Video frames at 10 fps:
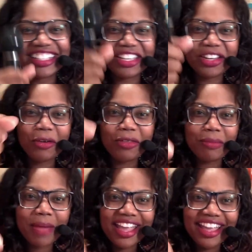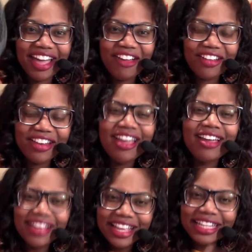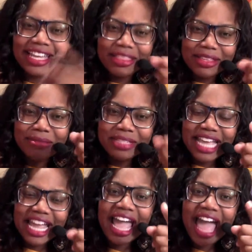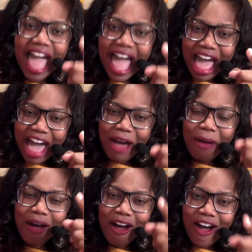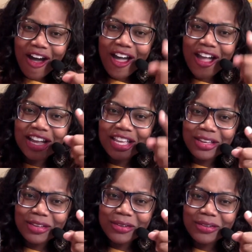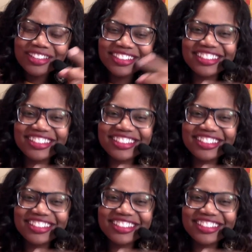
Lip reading: You can hold the mic out and let them say, how are you?